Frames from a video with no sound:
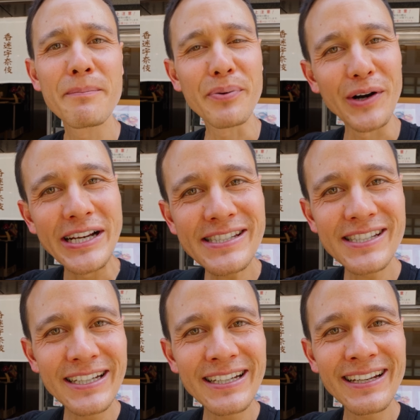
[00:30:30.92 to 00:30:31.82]

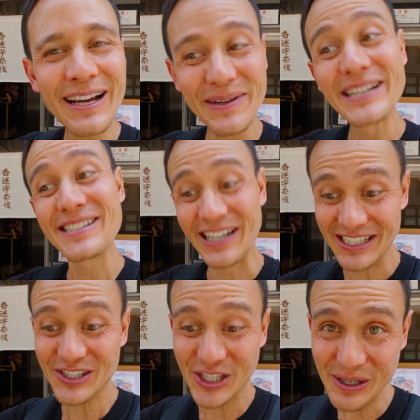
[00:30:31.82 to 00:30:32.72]
Pricing, I mean, it's
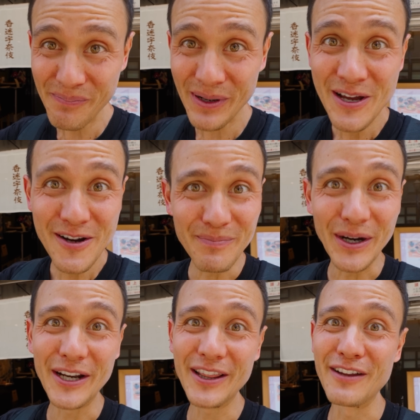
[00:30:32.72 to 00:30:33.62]
not cheap,
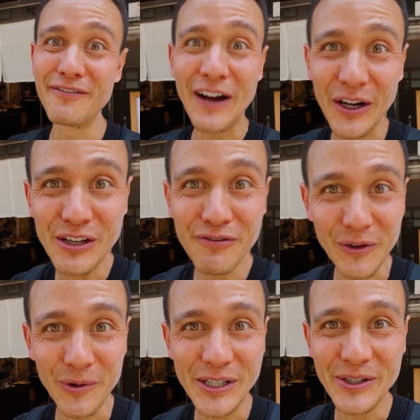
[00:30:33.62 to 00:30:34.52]
but the value
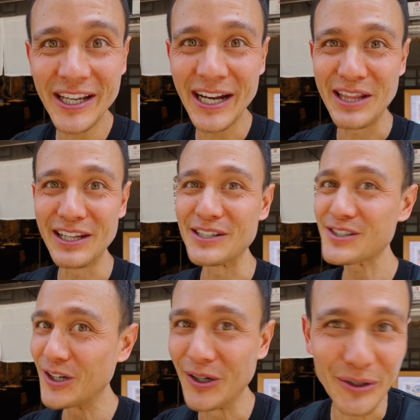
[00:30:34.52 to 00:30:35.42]
for what you get, I think, is
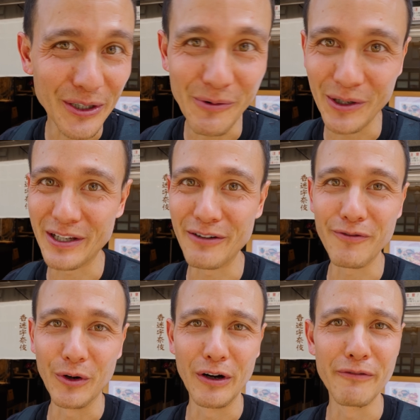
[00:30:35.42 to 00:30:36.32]
totally worth it
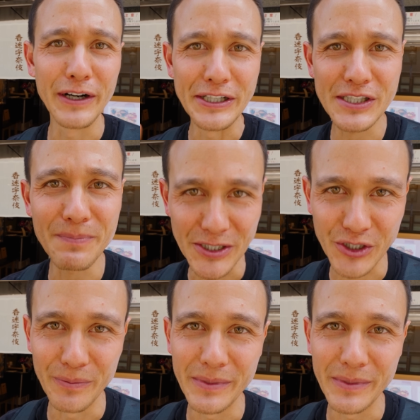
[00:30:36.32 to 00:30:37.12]
for a very special